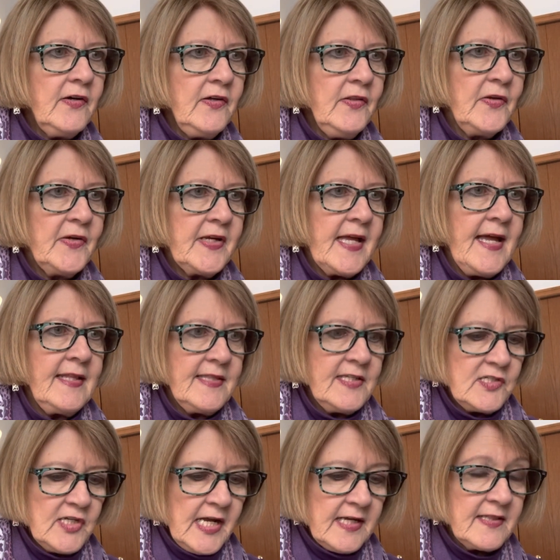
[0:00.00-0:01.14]
a look at the
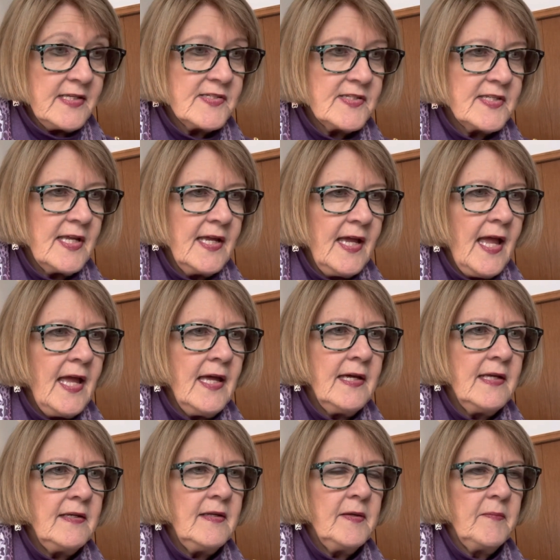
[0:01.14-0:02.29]
checklist
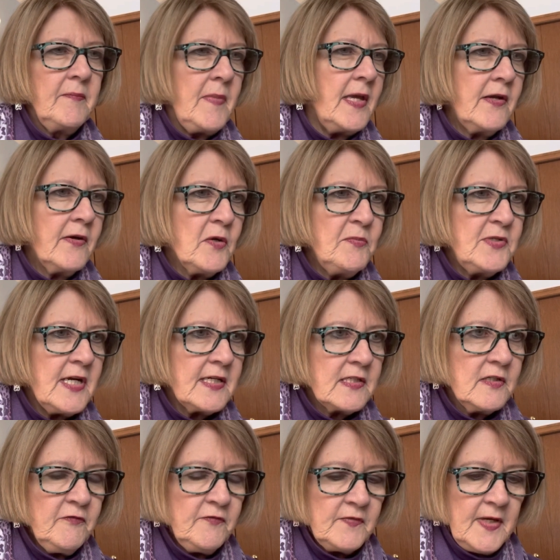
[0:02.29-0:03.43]
and make your
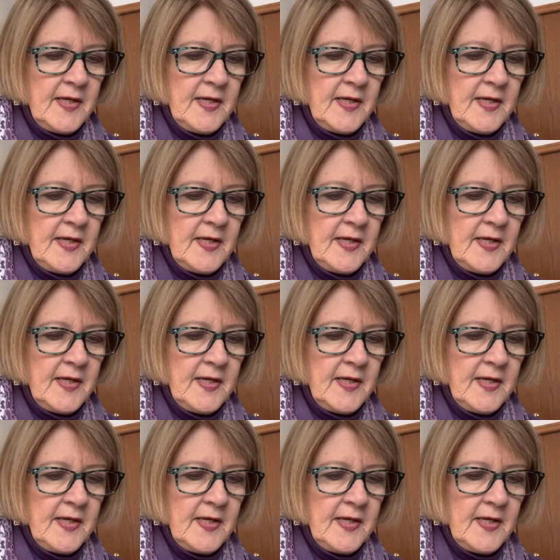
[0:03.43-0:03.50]
objective,